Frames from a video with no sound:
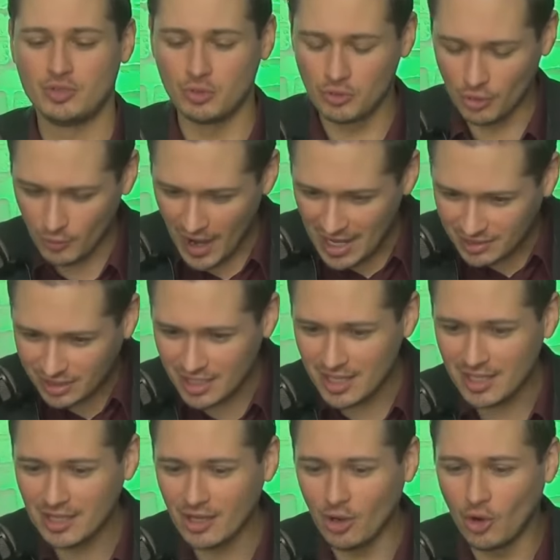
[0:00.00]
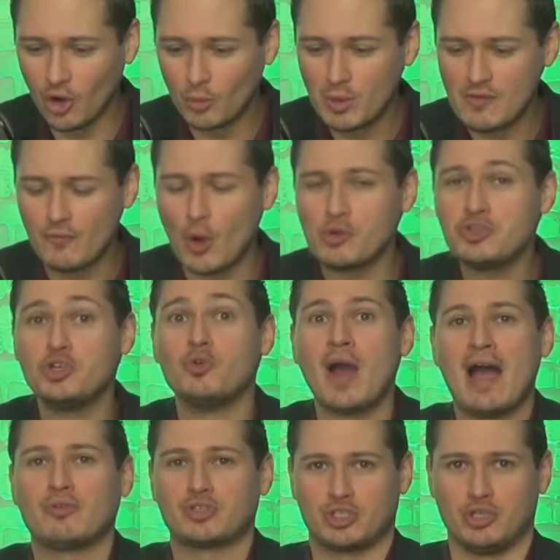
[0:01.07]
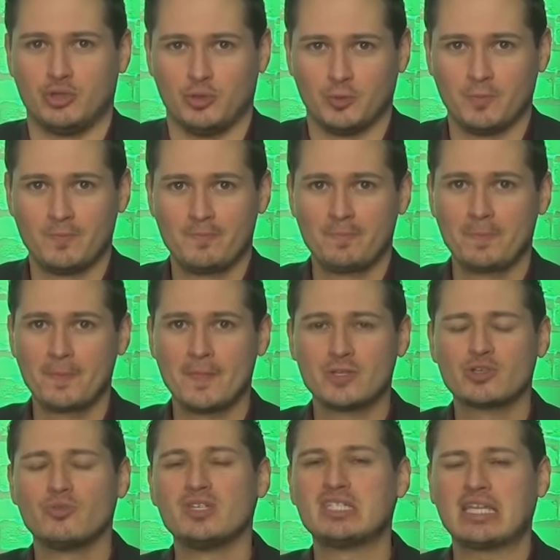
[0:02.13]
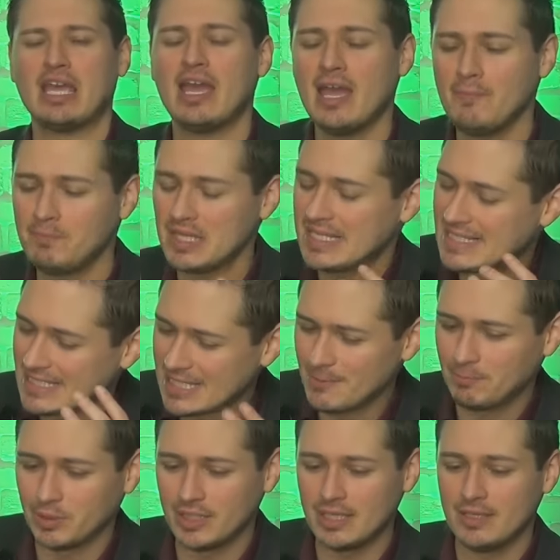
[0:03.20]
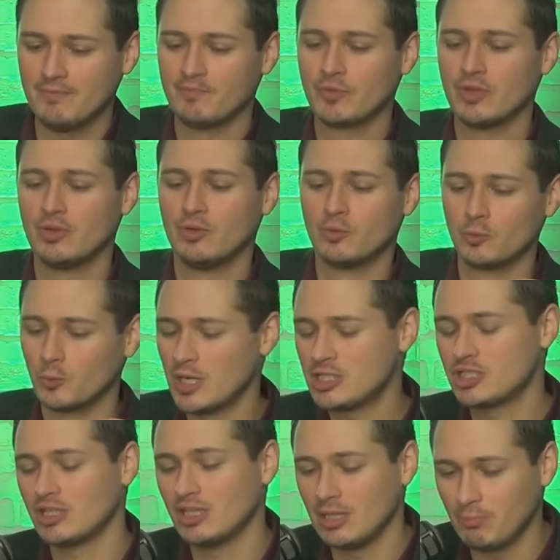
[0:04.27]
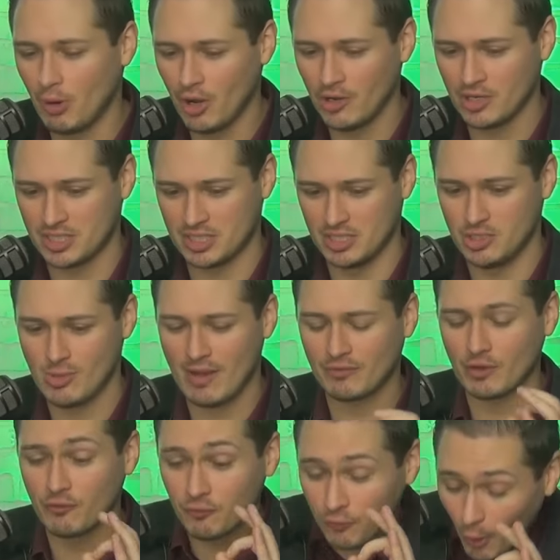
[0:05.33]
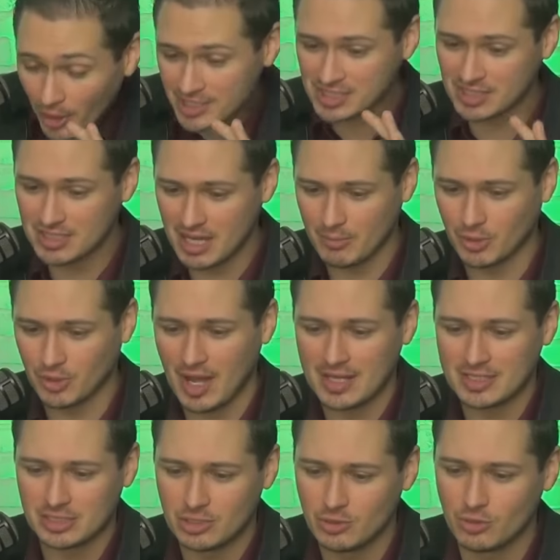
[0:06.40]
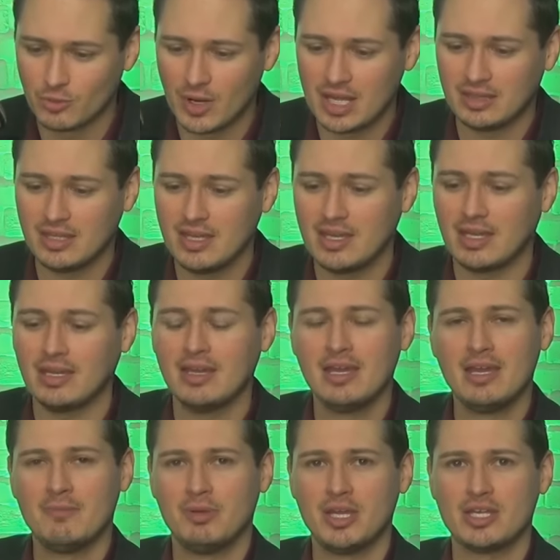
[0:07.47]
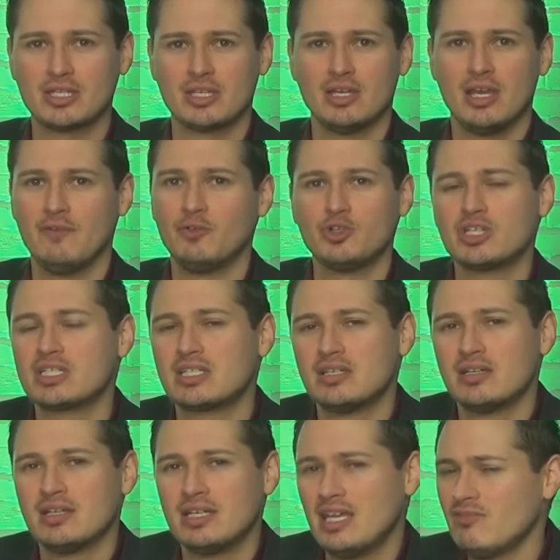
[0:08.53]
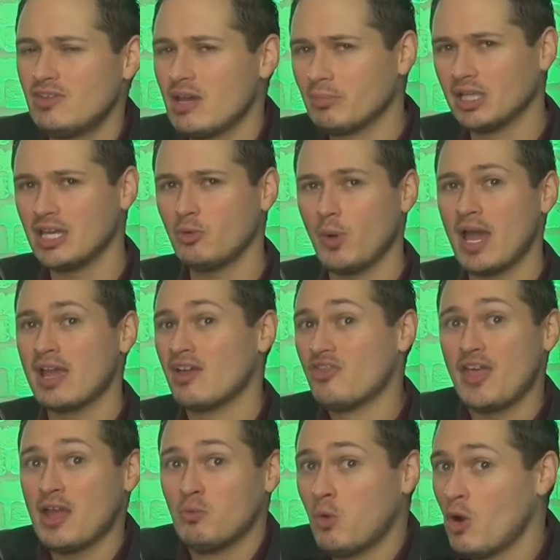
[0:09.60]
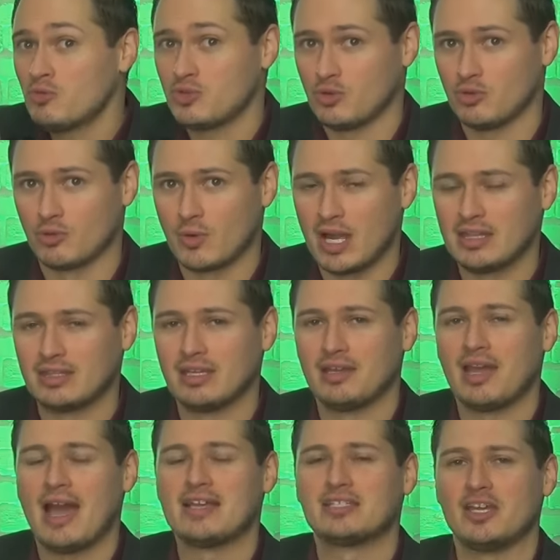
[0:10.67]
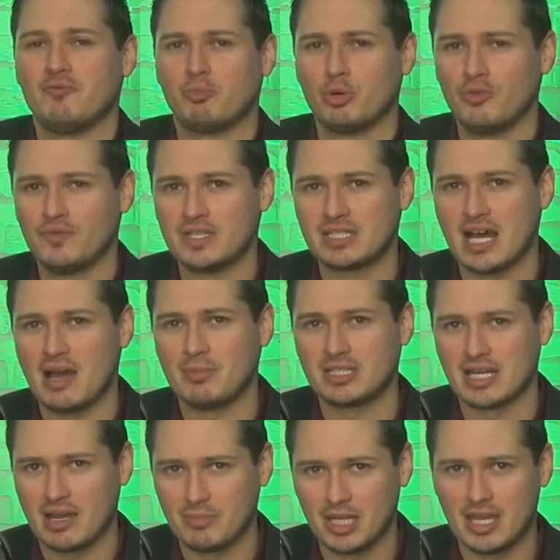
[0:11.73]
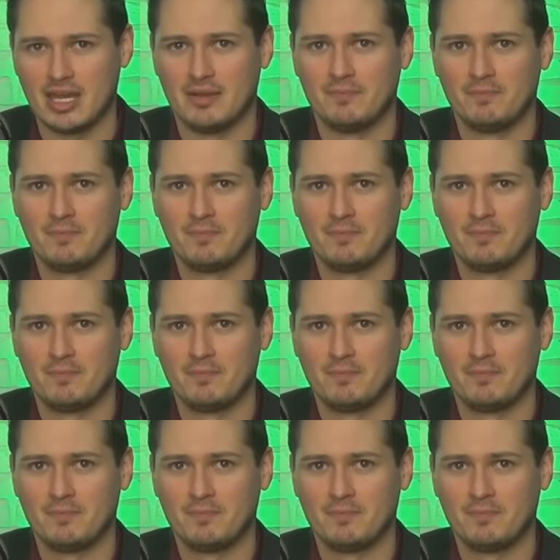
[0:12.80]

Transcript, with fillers: Do the right thing or we vote you out too. So this can't be simply rigidly partisan. You have to force the Democrats to do the right thing because if you just give them leeway, they won't do the right thing, as they've proven time and time again.